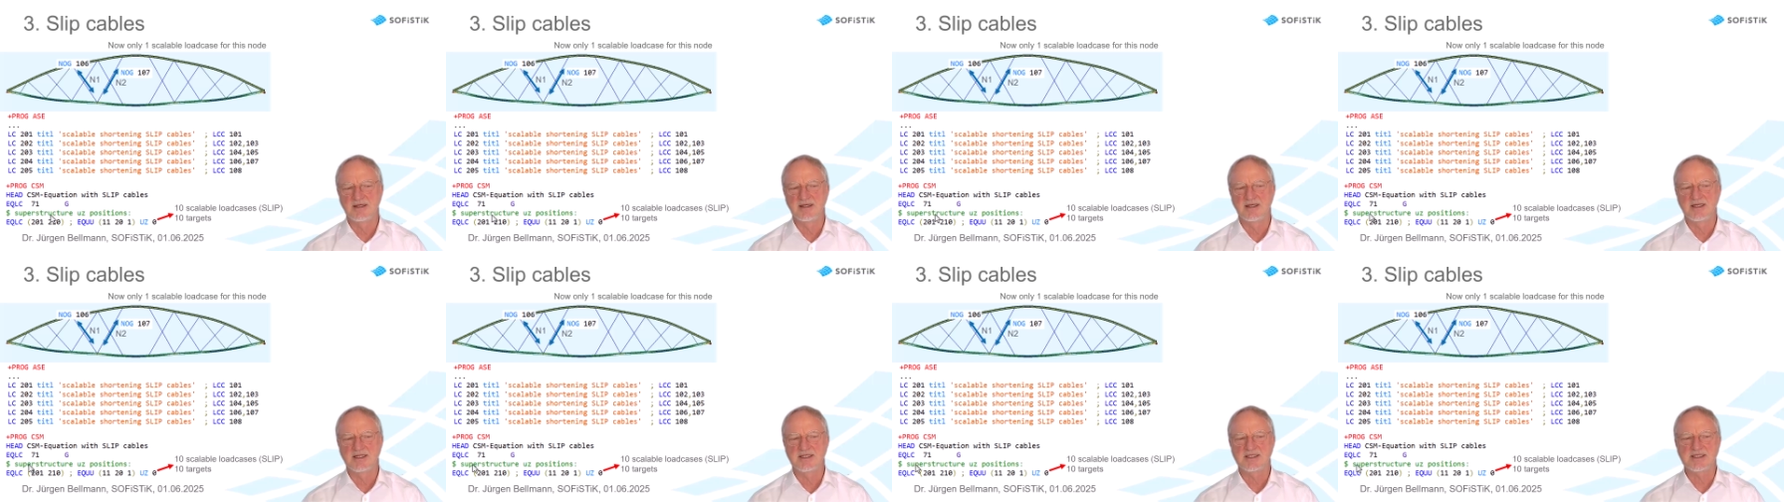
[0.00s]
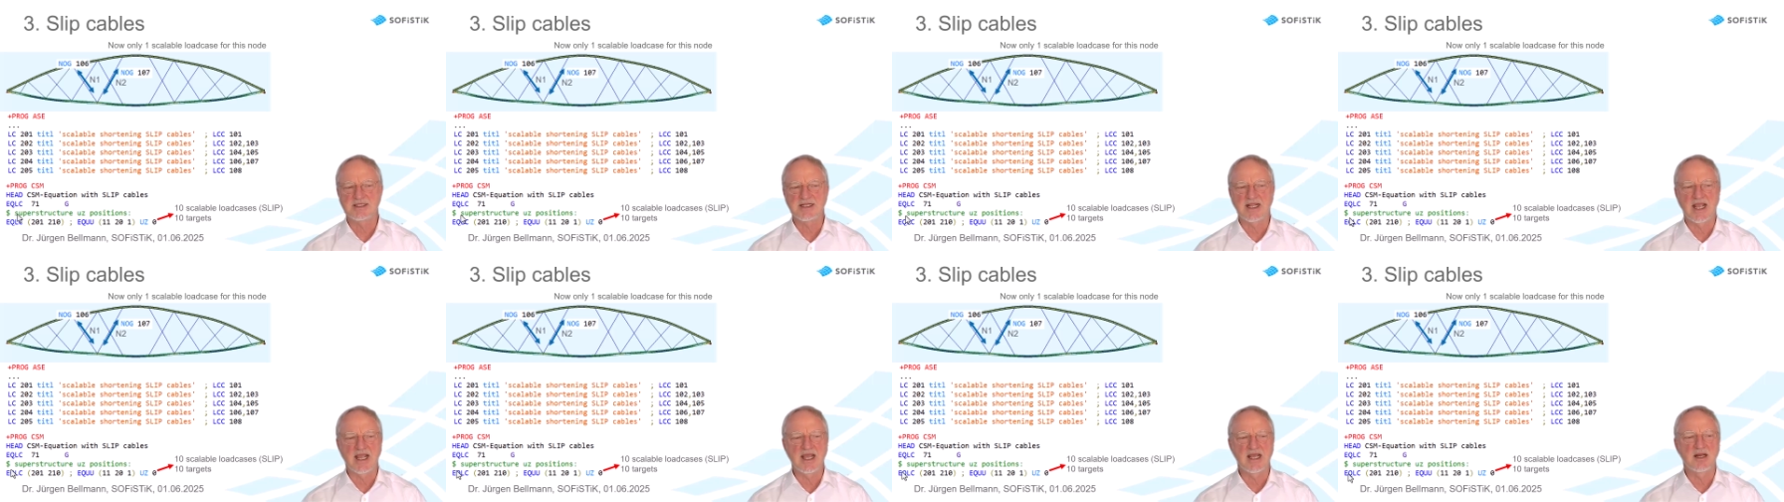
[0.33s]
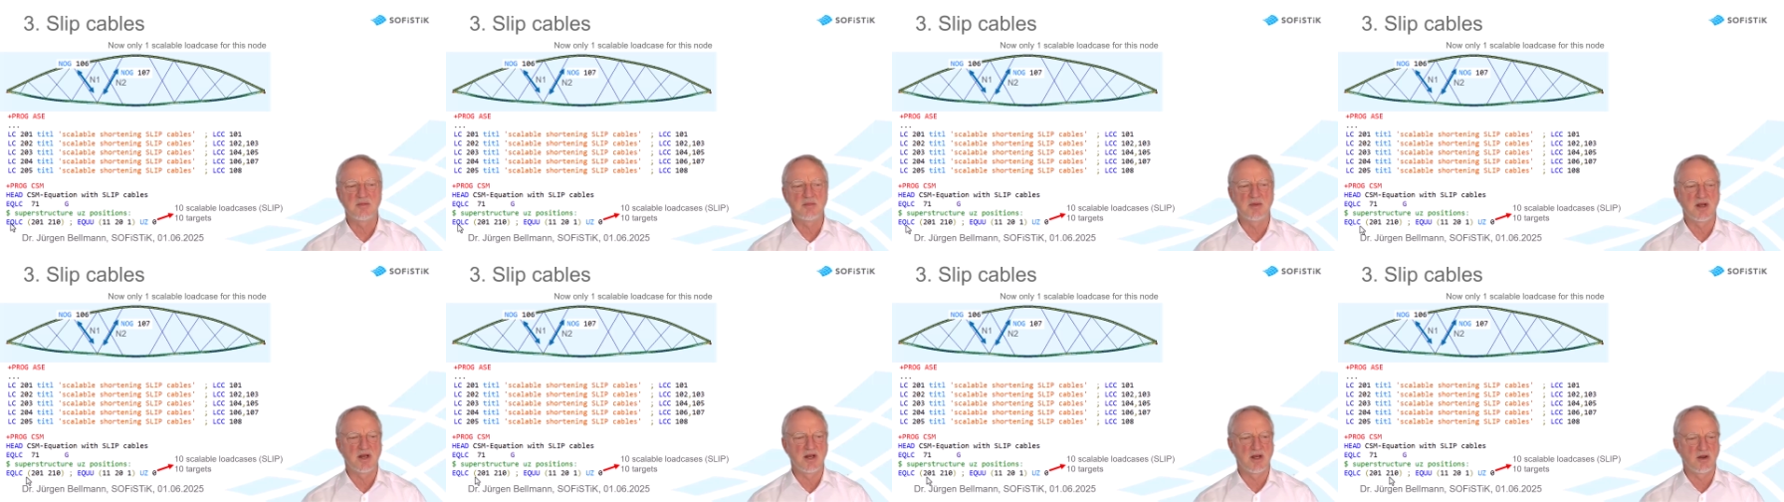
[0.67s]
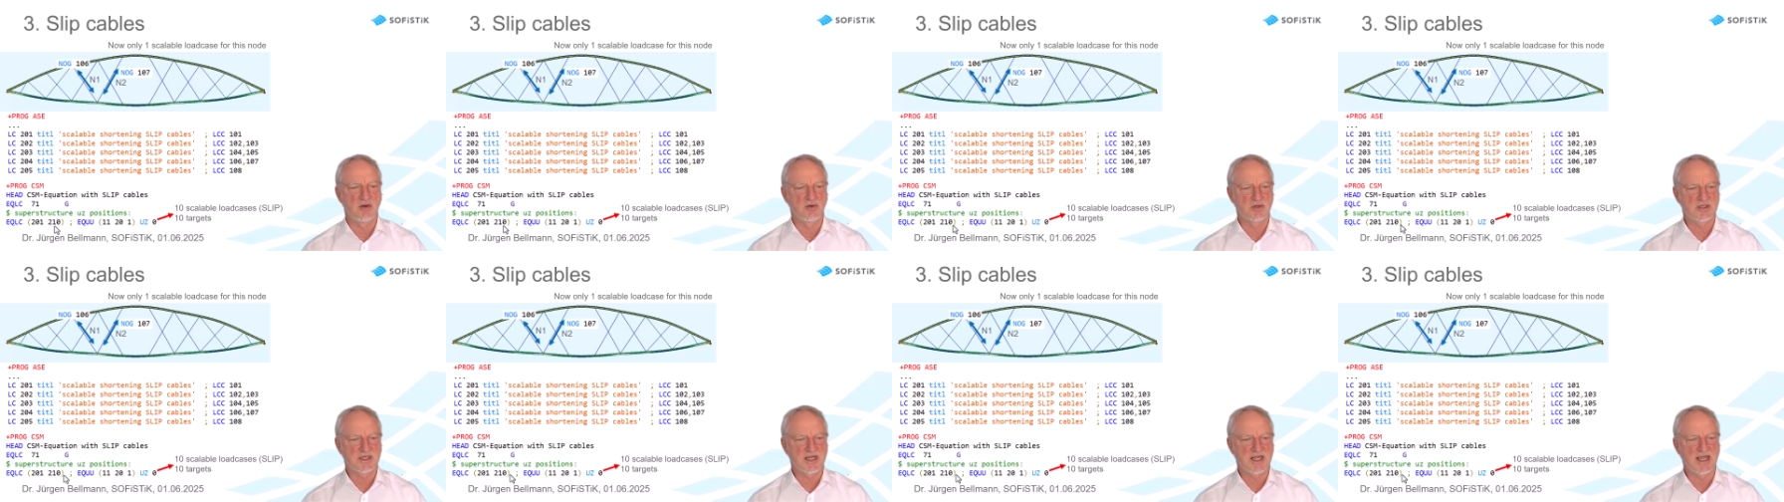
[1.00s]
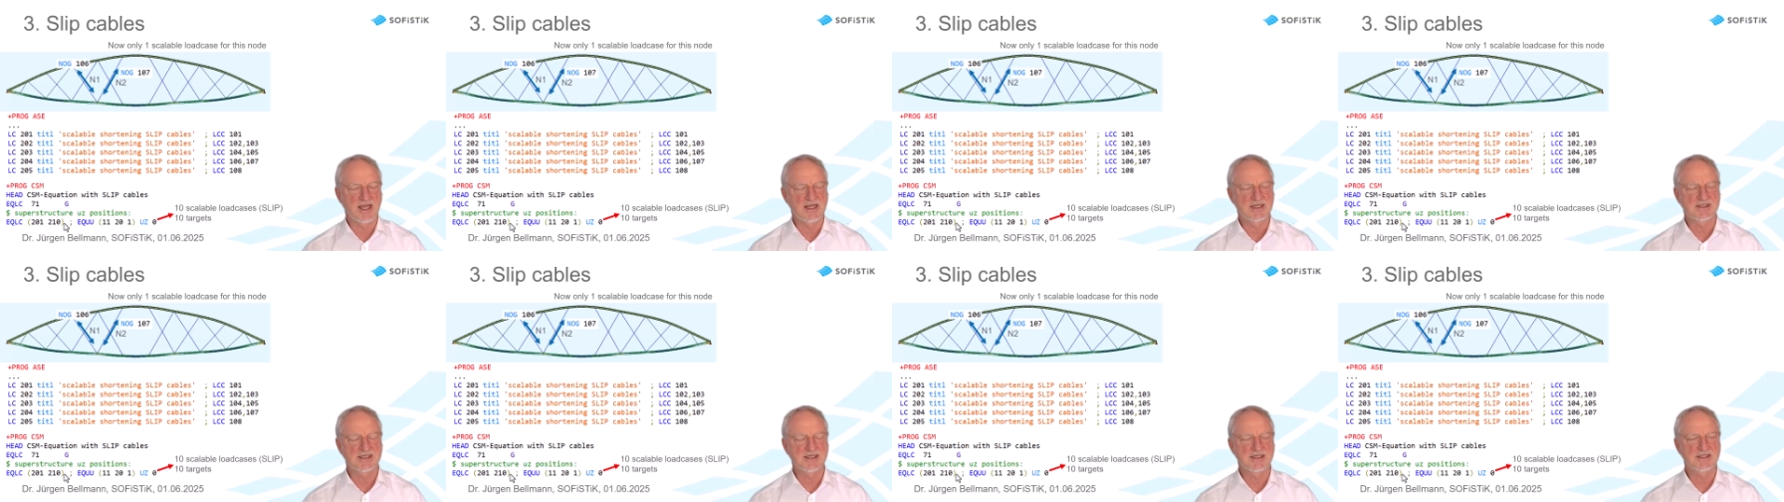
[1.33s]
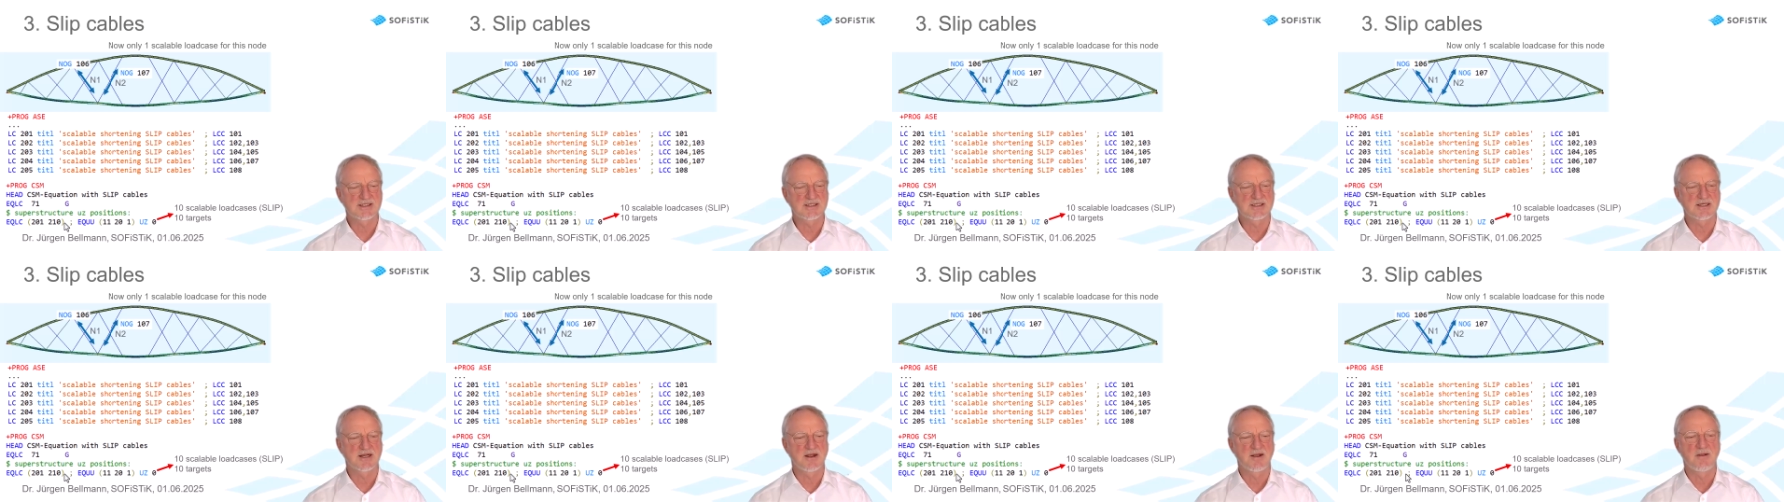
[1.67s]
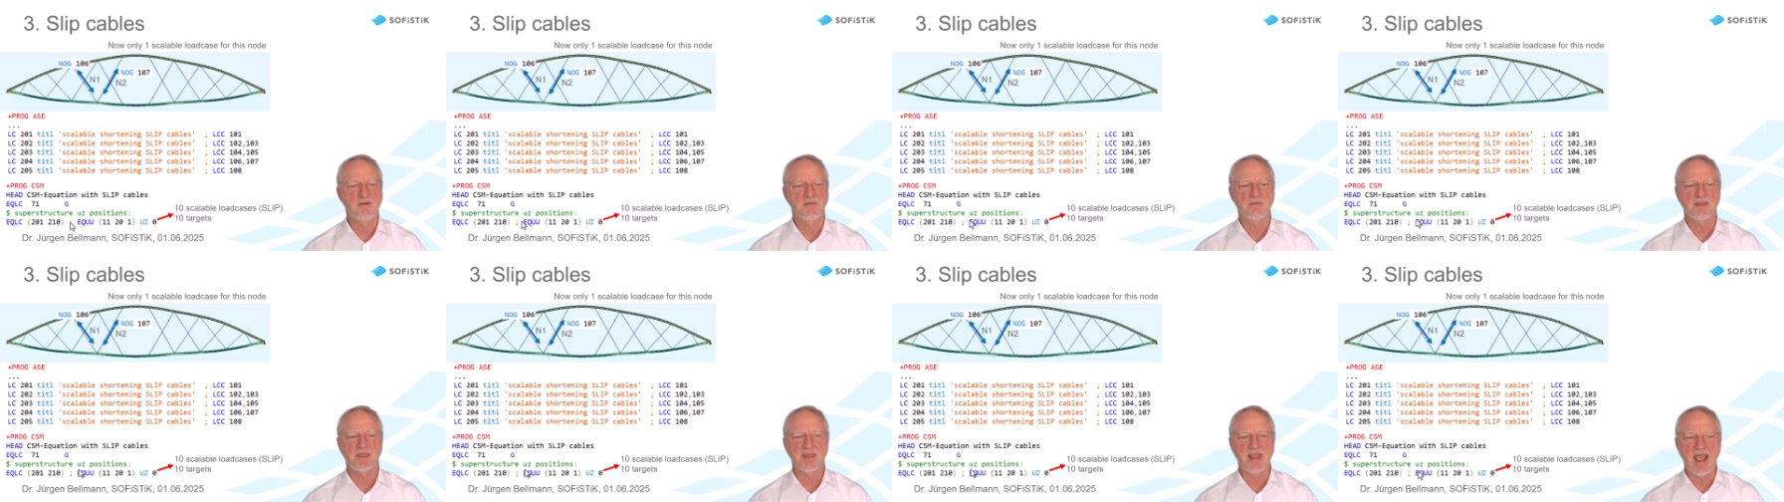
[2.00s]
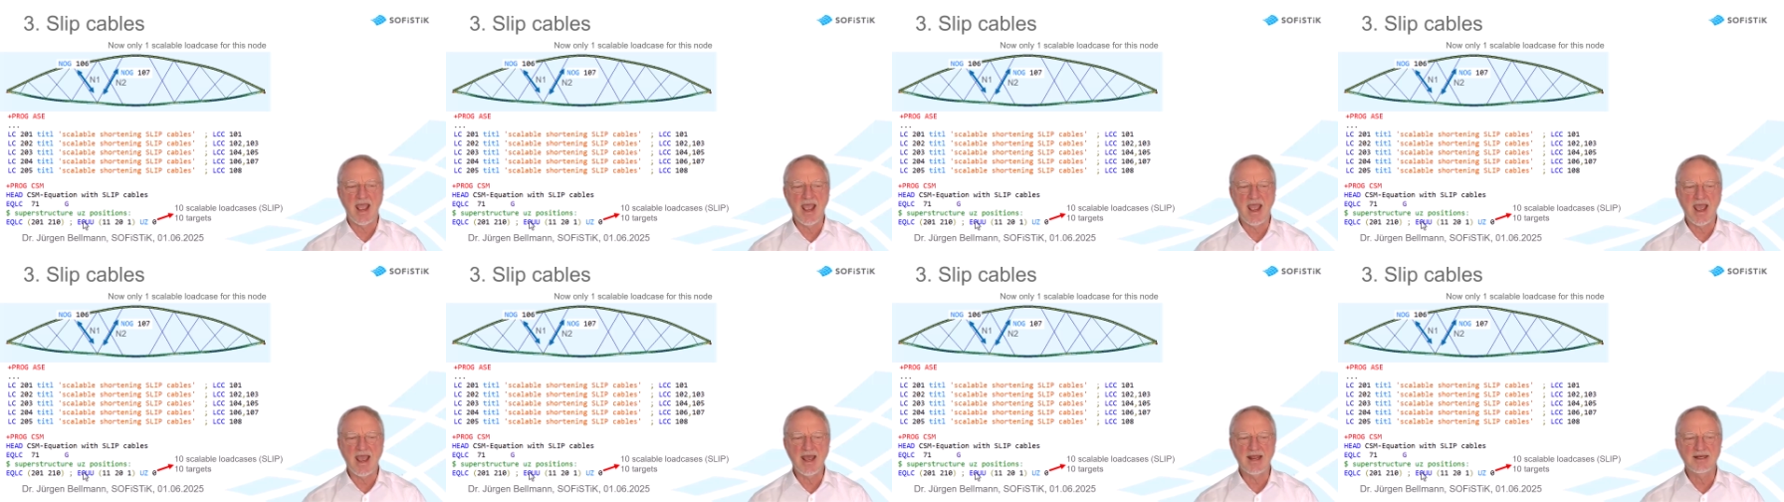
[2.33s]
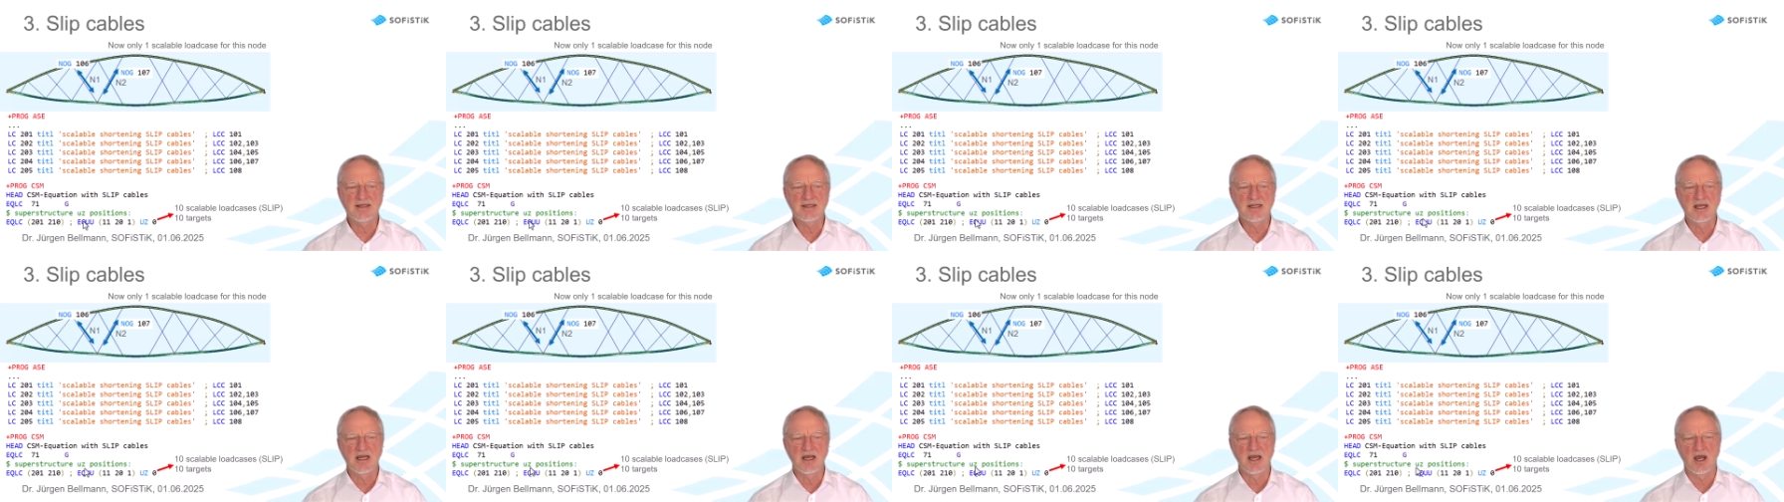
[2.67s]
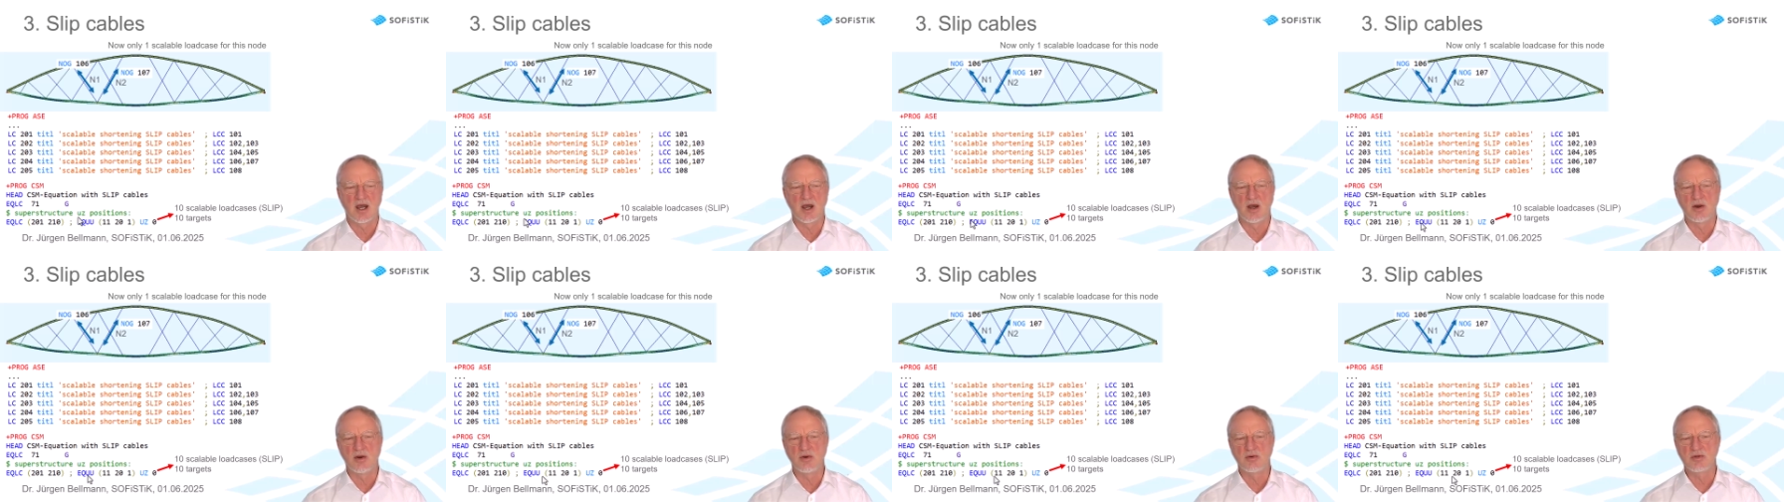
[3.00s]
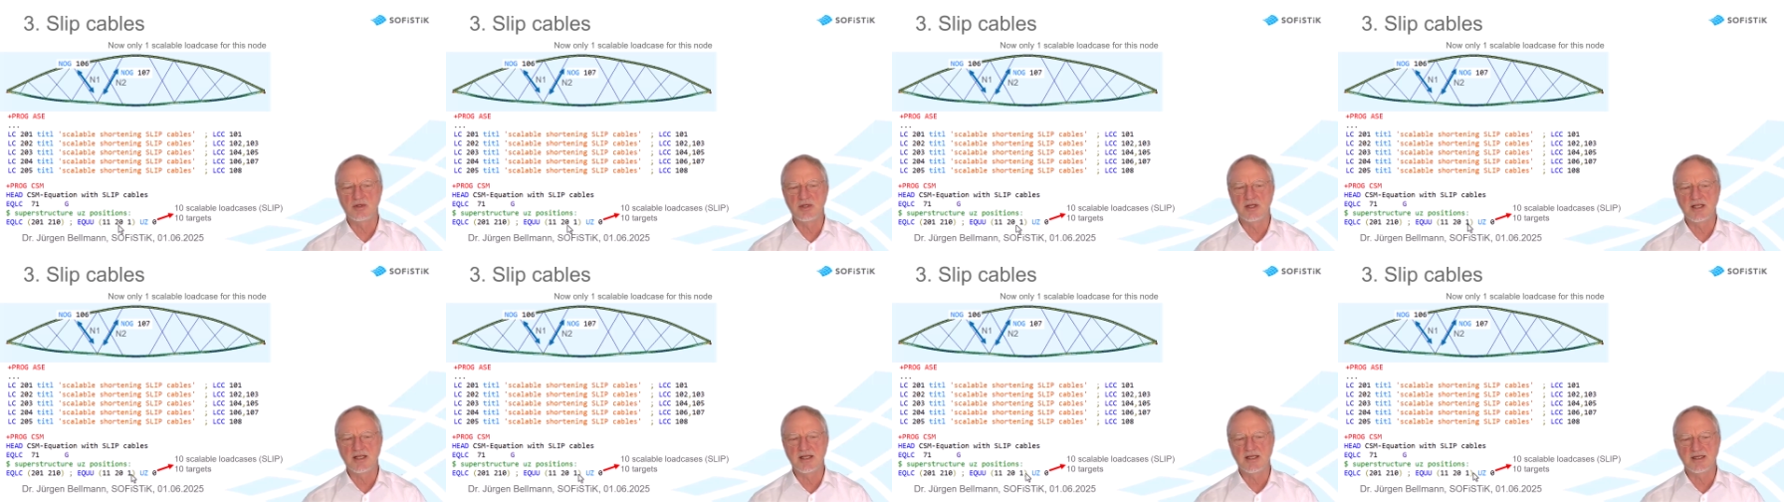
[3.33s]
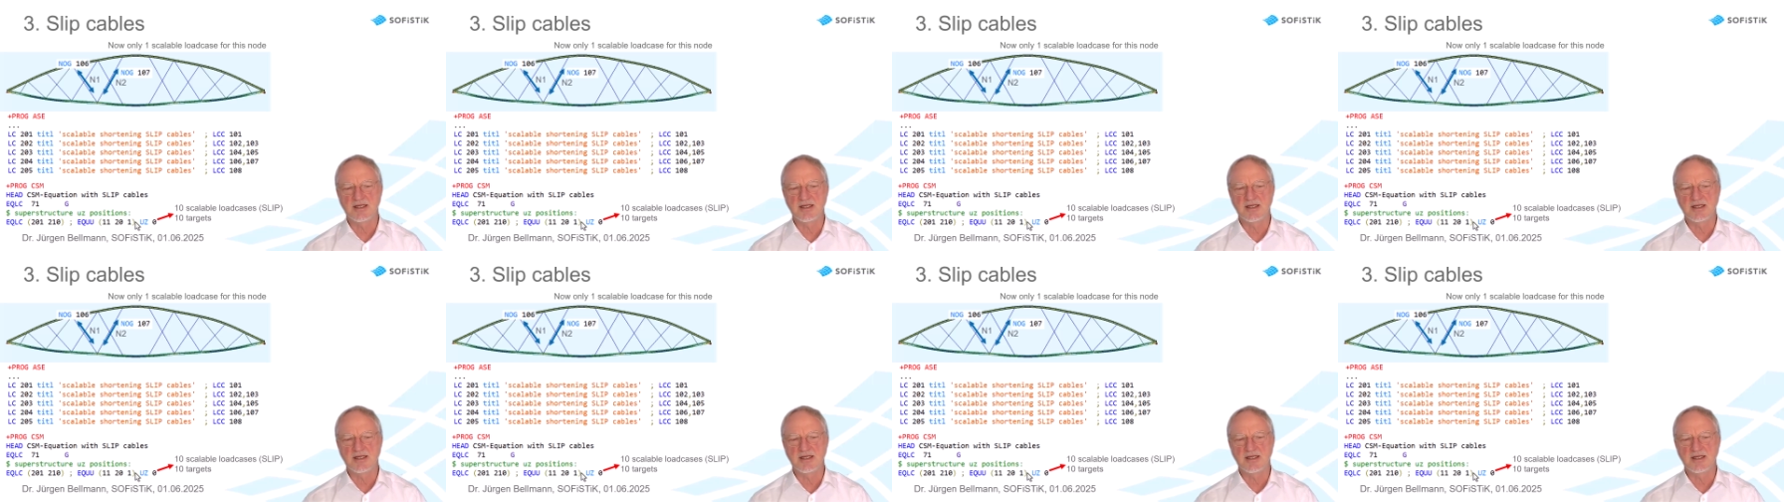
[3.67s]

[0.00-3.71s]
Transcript: scalable load cases and only